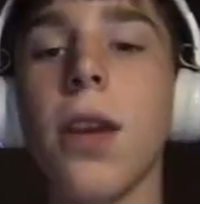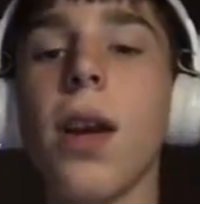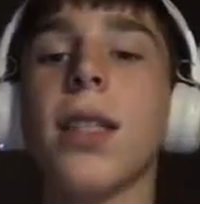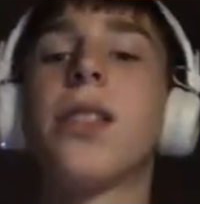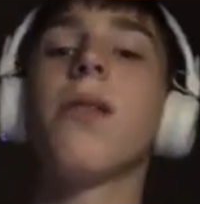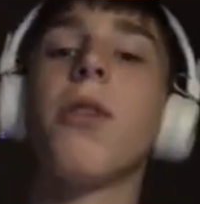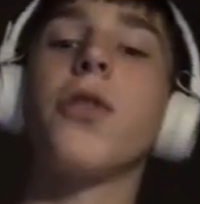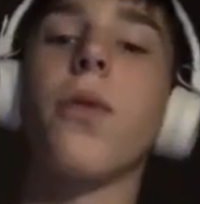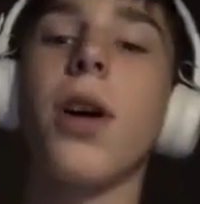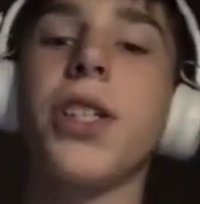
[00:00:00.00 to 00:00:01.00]
thank you guys so
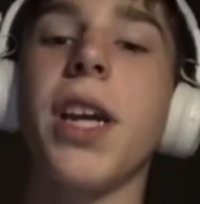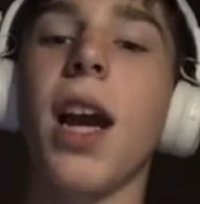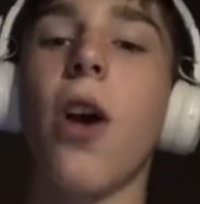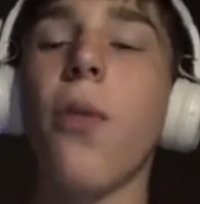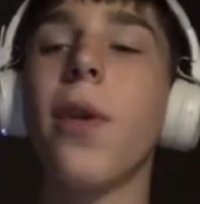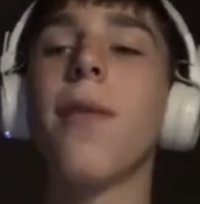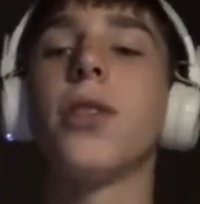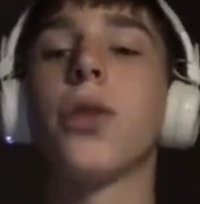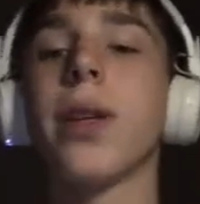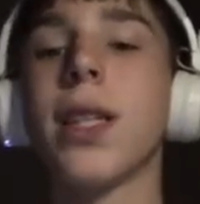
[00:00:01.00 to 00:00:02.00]
much for watching. I hope you have
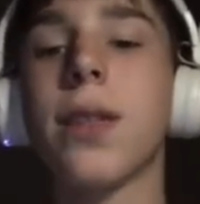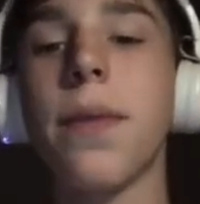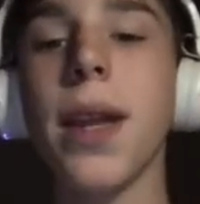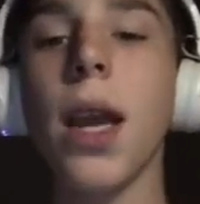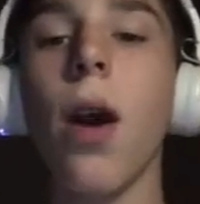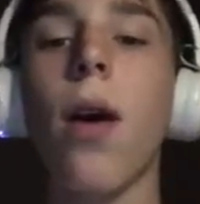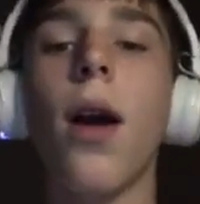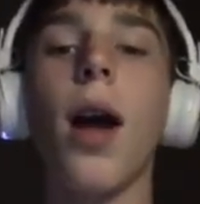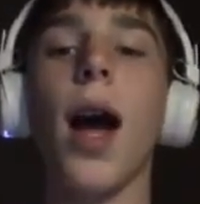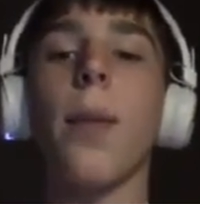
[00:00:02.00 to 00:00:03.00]
enjoyed this video.
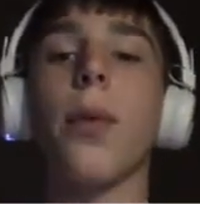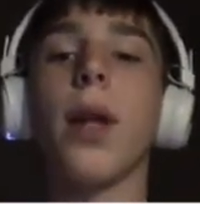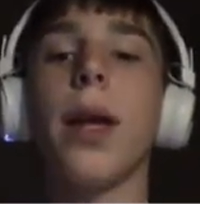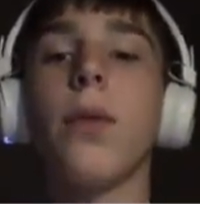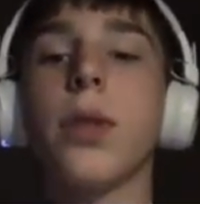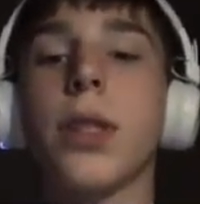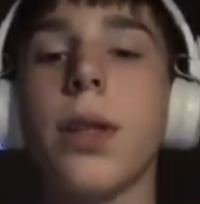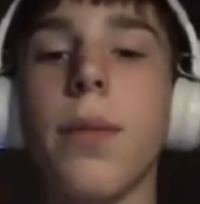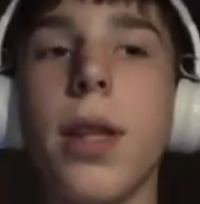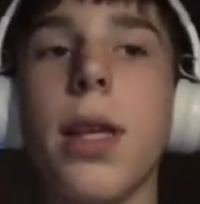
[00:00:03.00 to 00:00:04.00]
I played with
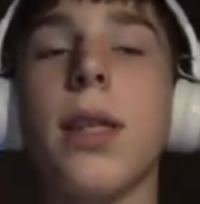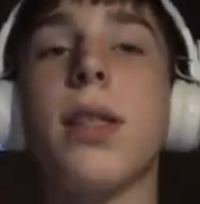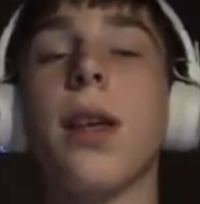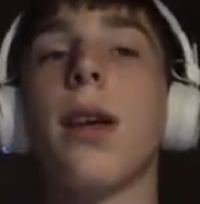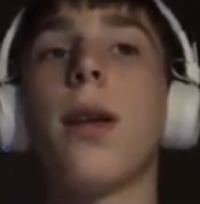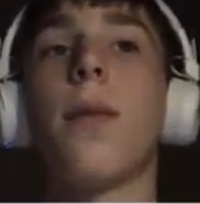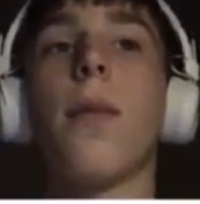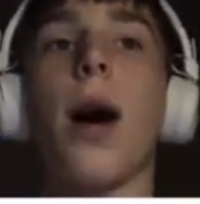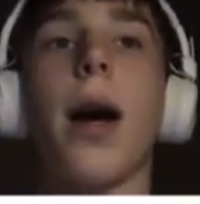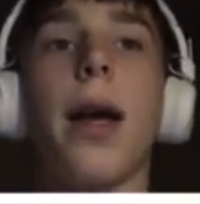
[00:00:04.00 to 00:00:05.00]
some of these
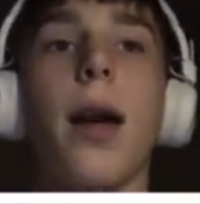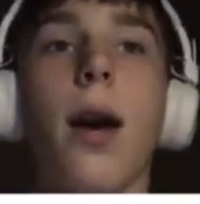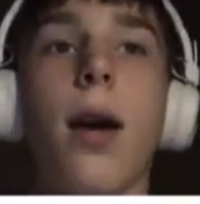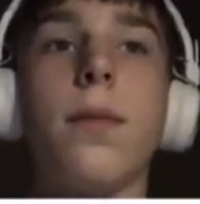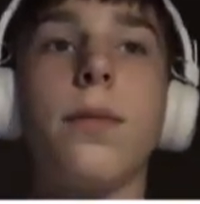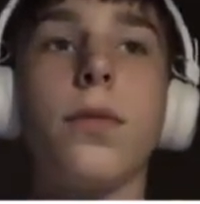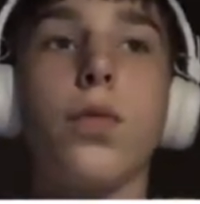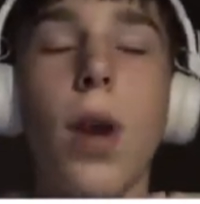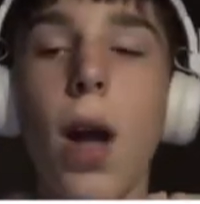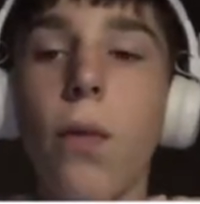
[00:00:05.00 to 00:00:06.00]
in my um,
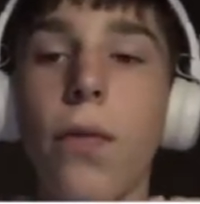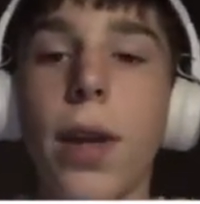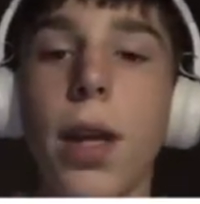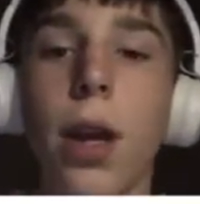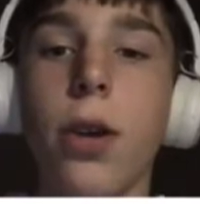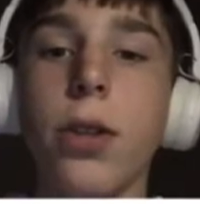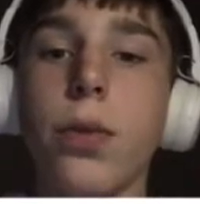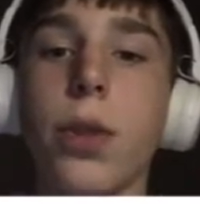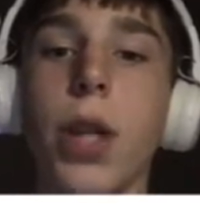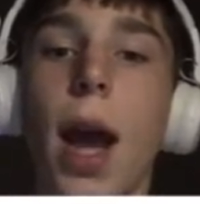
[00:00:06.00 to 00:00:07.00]
Realm
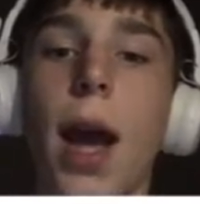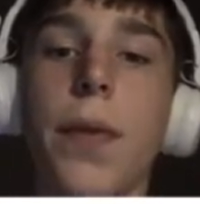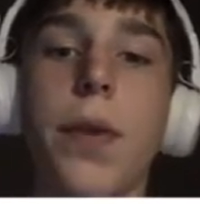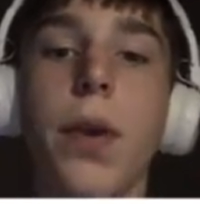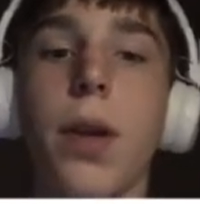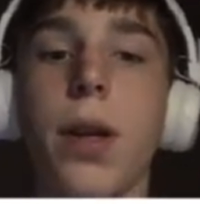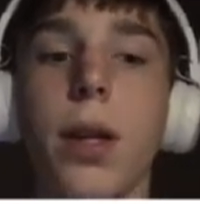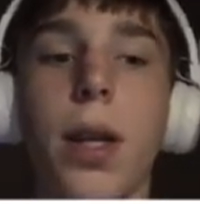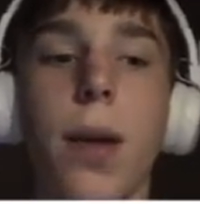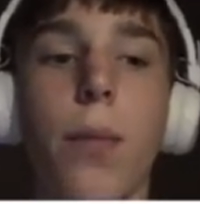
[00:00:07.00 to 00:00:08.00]
videos, which I have to
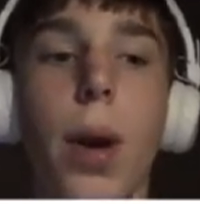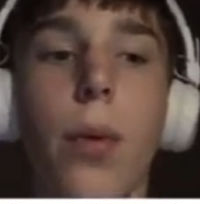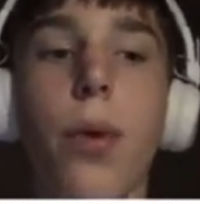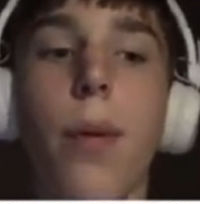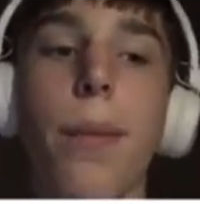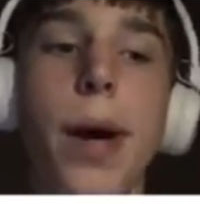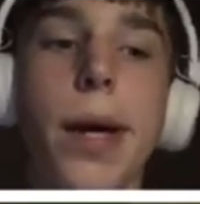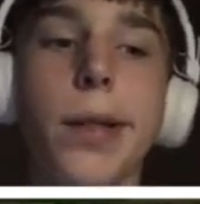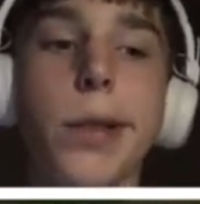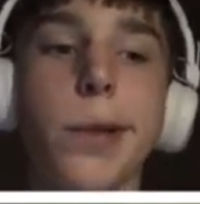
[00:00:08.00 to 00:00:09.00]
get my Realm
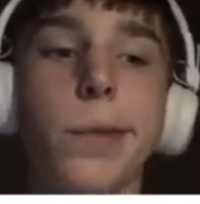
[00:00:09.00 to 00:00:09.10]
back.